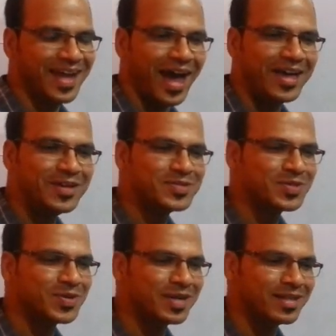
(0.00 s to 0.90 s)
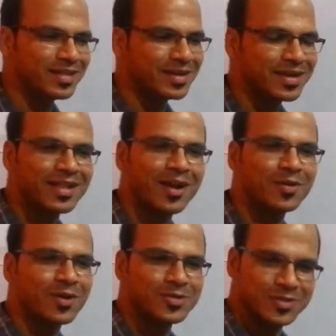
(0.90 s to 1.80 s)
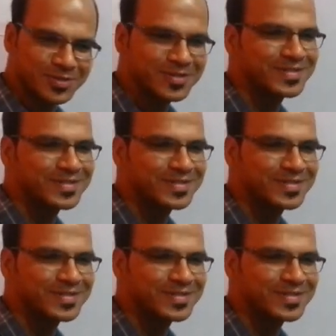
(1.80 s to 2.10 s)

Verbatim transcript: I use Google uh, Cloud also.